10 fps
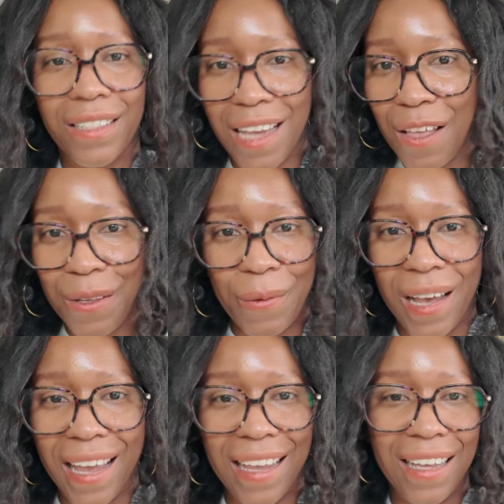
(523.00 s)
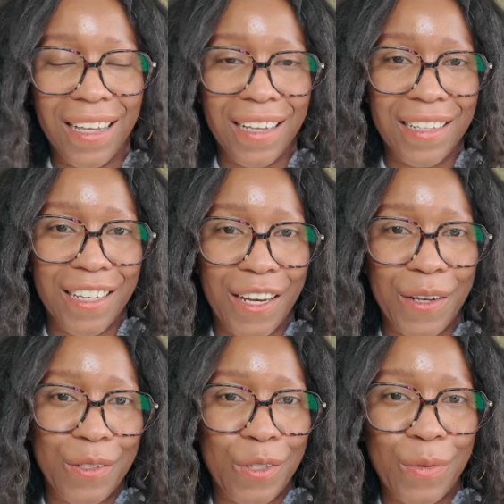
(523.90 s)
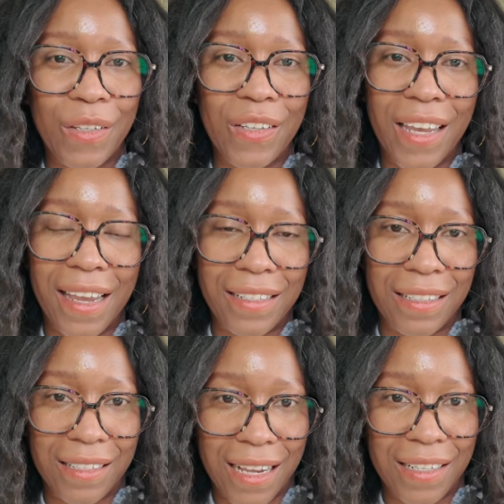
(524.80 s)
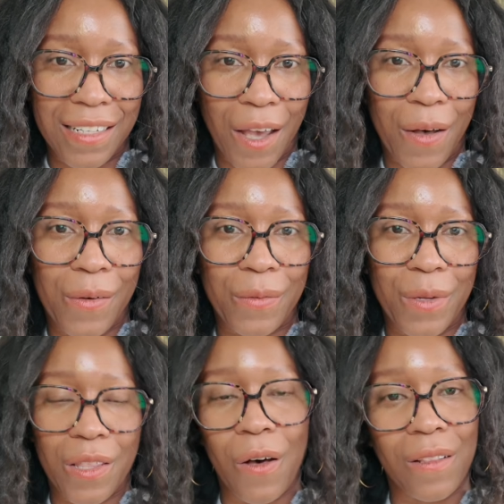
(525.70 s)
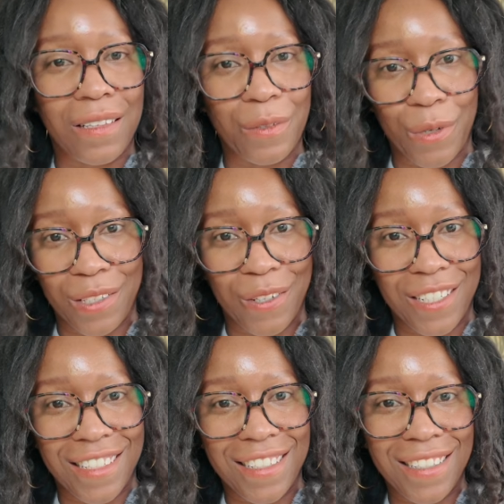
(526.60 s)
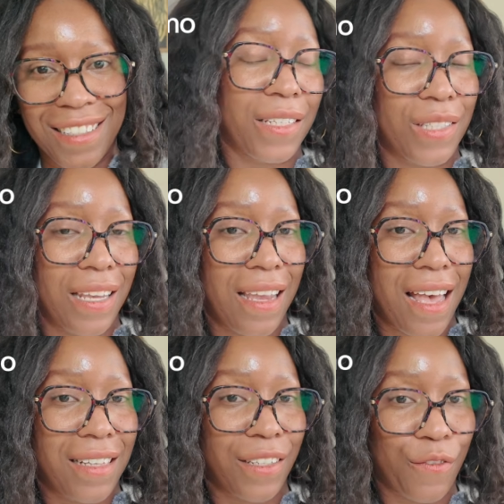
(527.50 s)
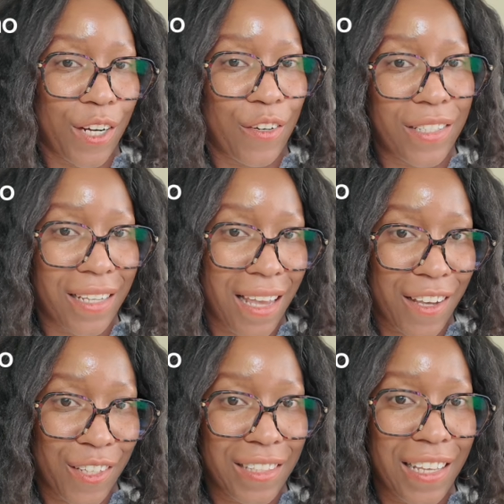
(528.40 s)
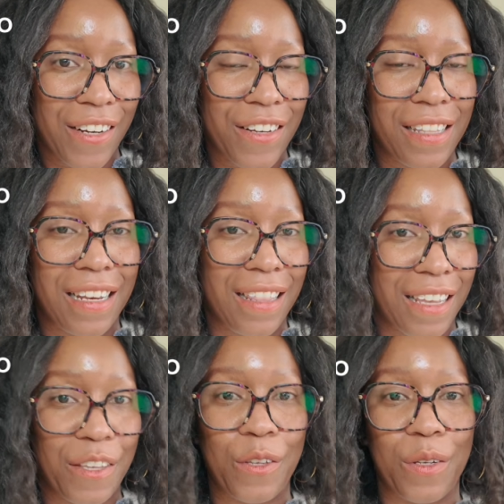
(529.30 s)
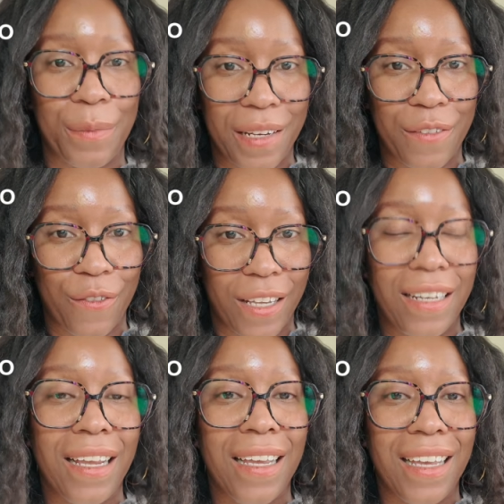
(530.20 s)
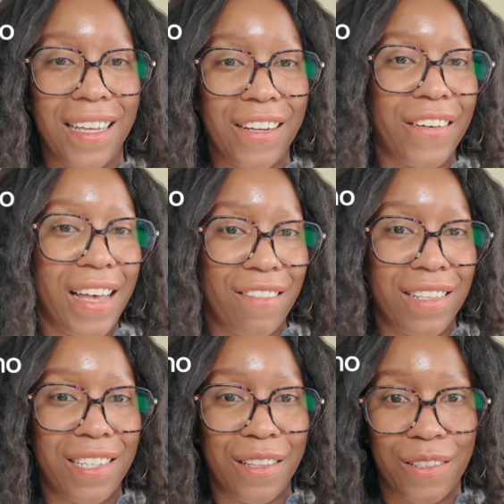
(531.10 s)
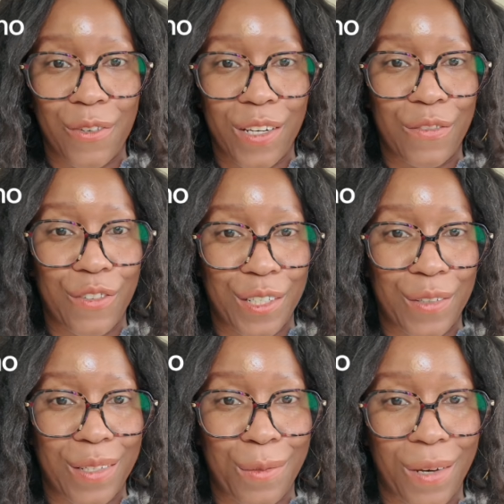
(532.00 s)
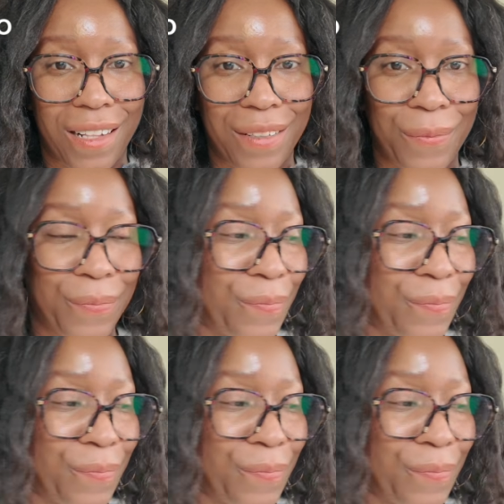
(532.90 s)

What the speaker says: down the way. You know, do what you can to stand out with all these resources. Makesy has a fragrance calculator that I think you'd benefit, and I'll have this on the screen for you as well.